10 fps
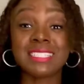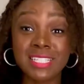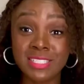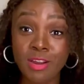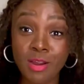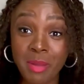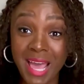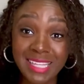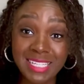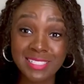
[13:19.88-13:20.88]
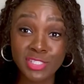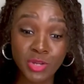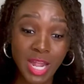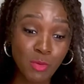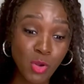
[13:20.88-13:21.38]
I saw her buy these and
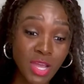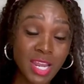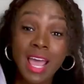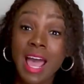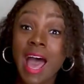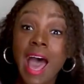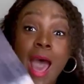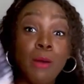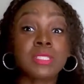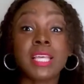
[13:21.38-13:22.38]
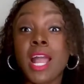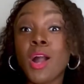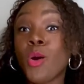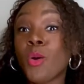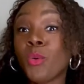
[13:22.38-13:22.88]
try them on. I was like,
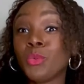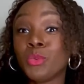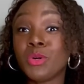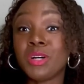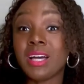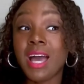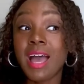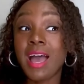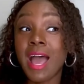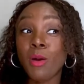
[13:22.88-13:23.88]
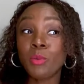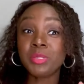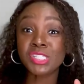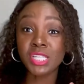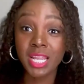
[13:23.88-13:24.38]
oh, I will
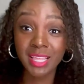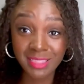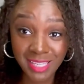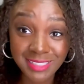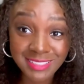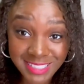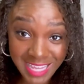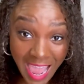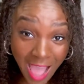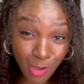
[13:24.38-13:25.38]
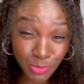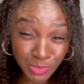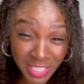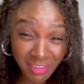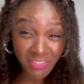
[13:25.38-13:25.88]
be shutting things
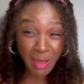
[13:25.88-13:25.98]
down if I